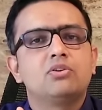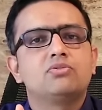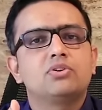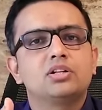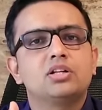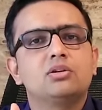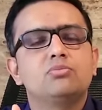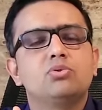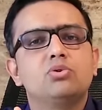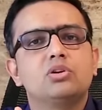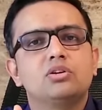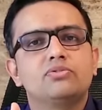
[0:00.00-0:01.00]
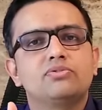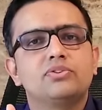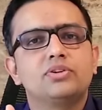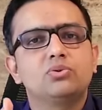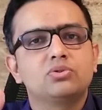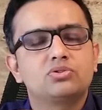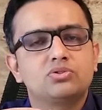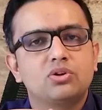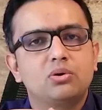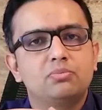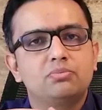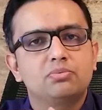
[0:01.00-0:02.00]
Furthermore, if we don't
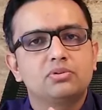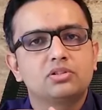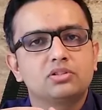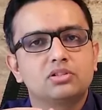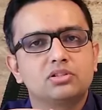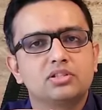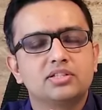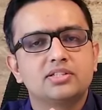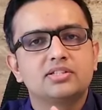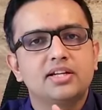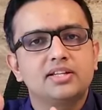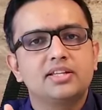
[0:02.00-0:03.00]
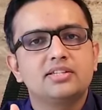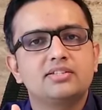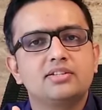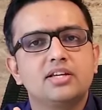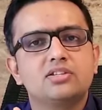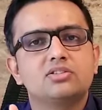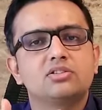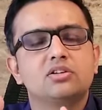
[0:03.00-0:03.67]
stop the disease at this stage,